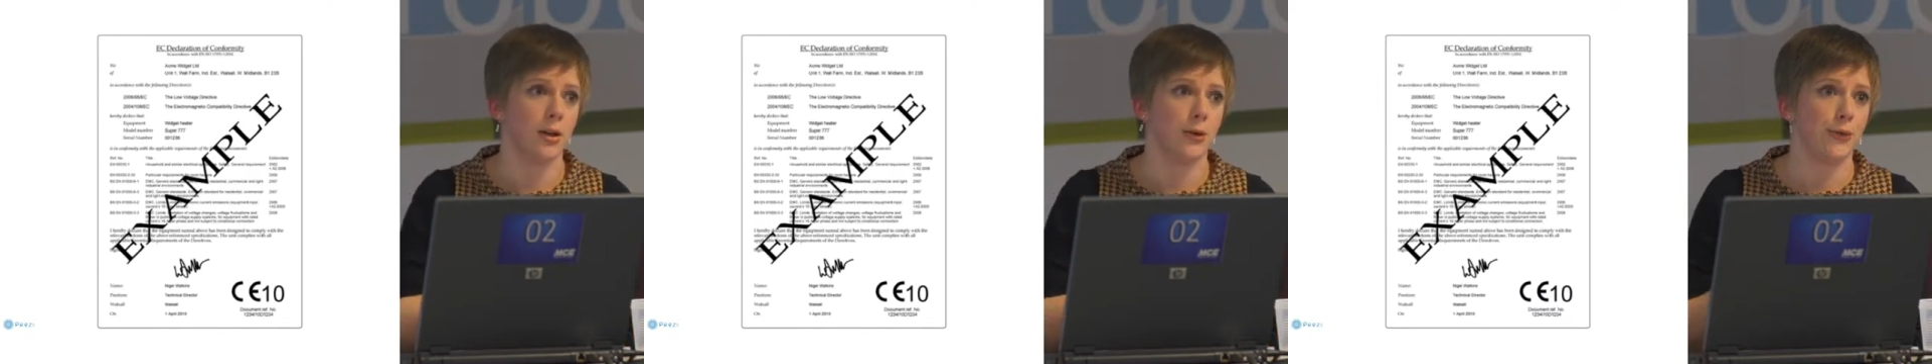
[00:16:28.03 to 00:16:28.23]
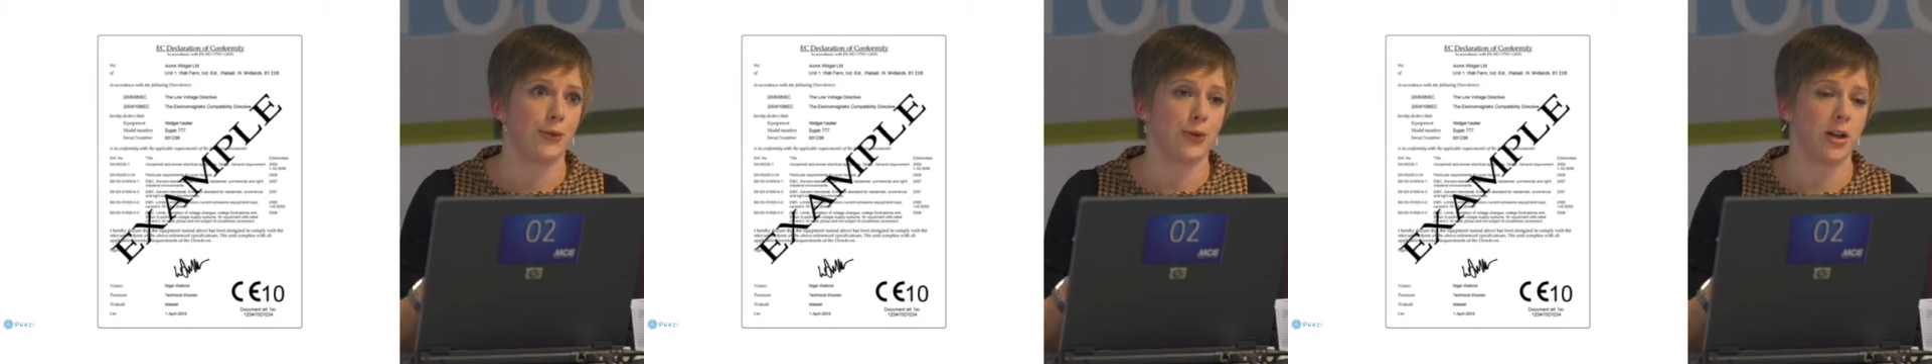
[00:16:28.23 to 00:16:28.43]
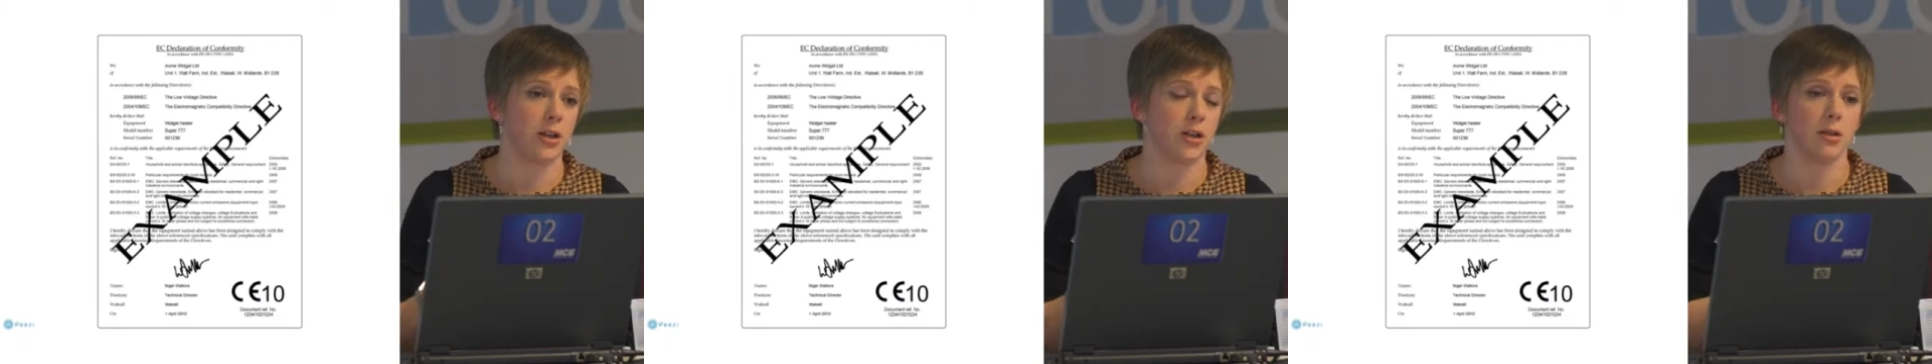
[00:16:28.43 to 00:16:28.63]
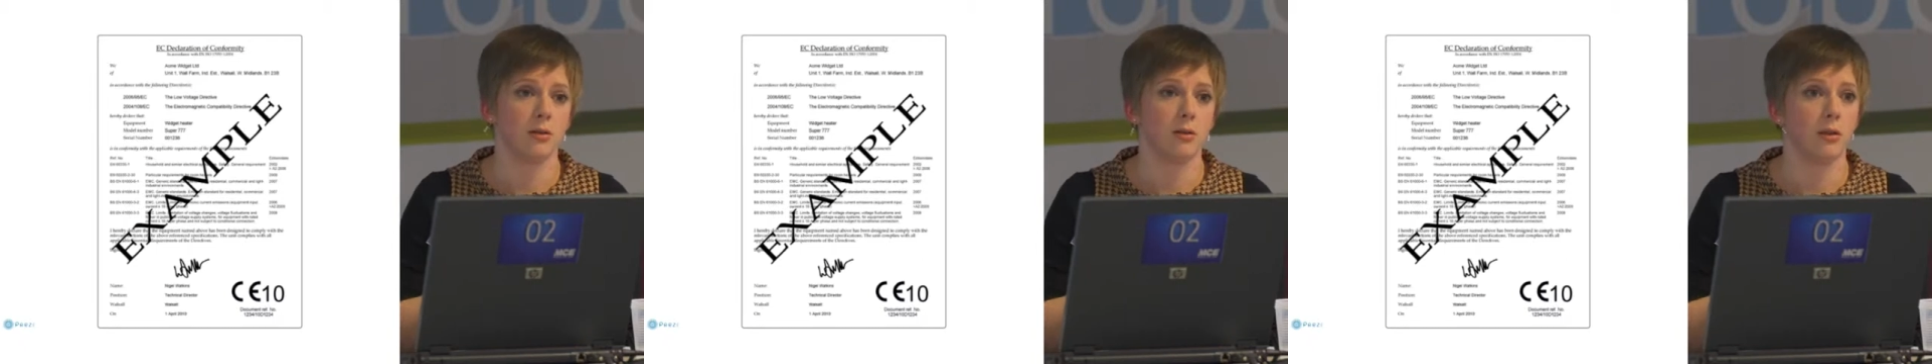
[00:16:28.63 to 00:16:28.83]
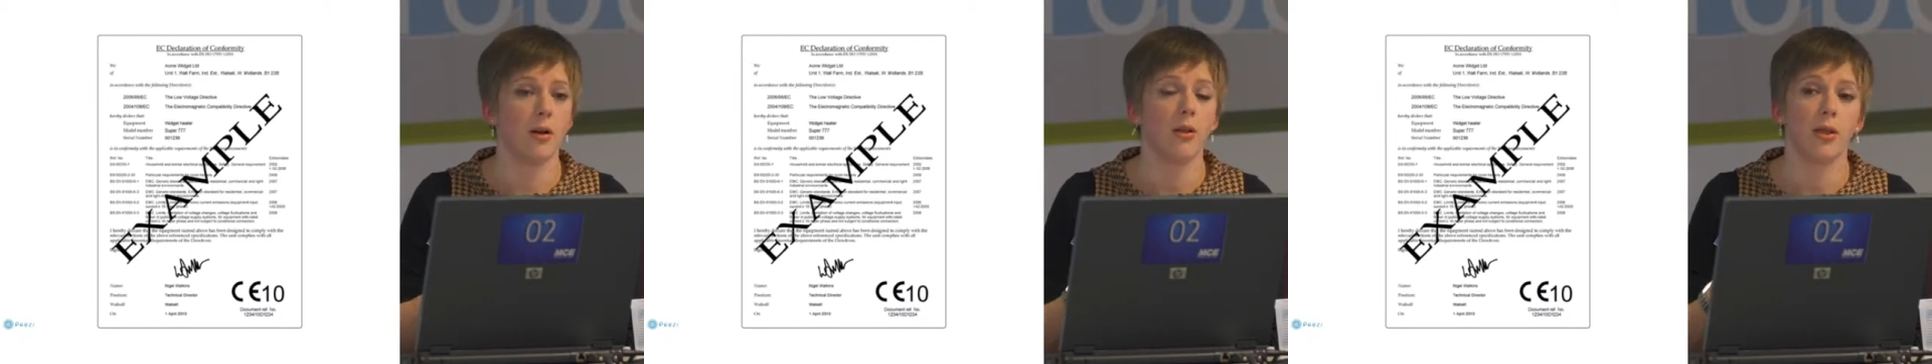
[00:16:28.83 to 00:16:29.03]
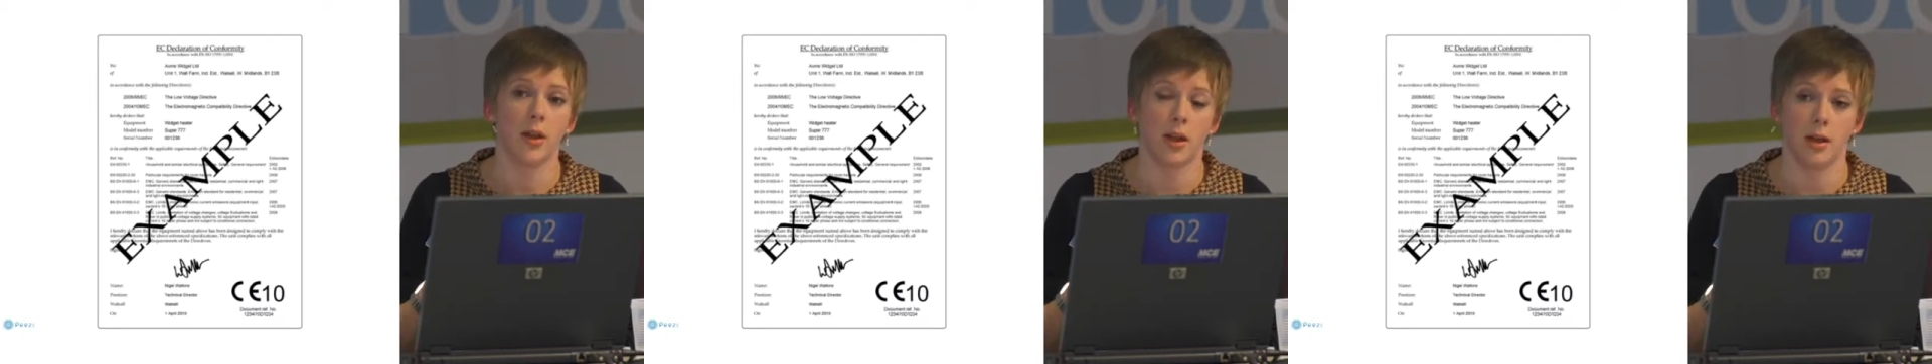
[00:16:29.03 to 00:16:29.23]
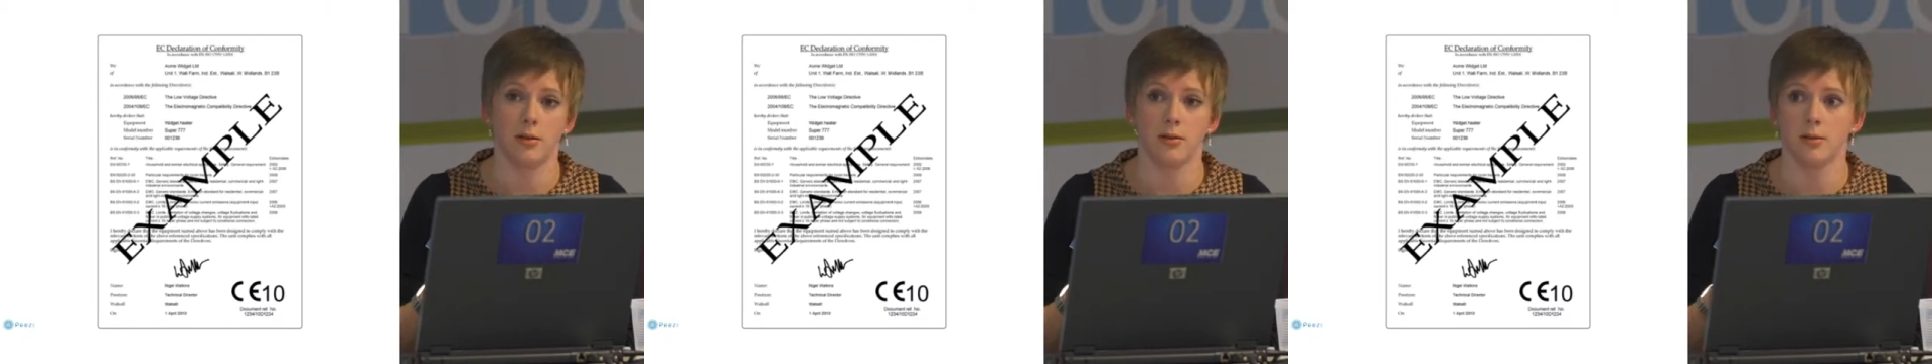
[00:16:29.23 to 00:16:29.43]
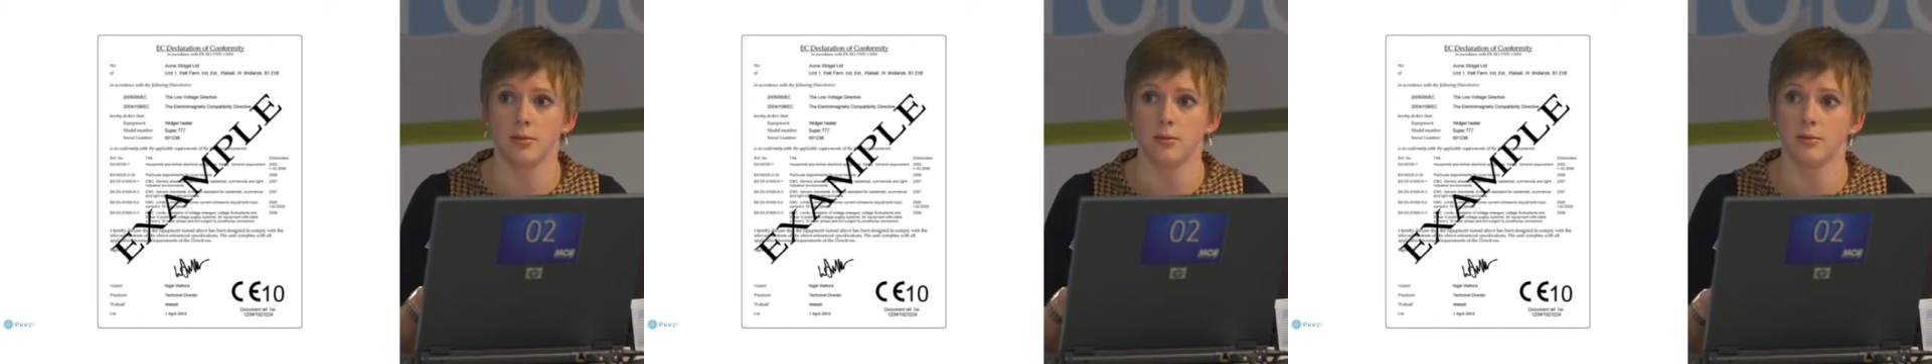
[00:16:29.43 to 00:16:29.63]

French, nothing else.